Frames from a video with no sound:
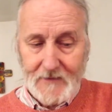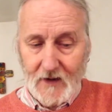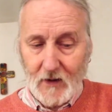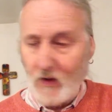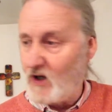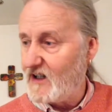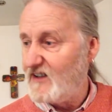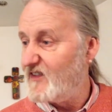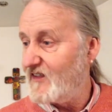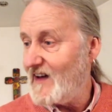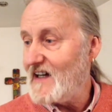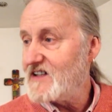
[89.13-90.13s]
or
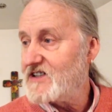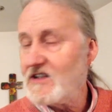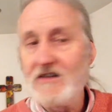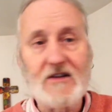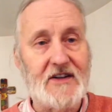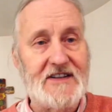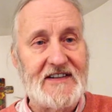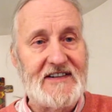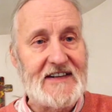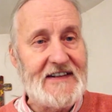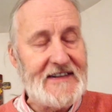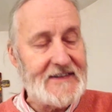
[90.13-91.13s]
infection or
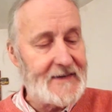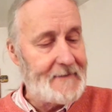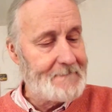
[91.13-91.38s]
disease.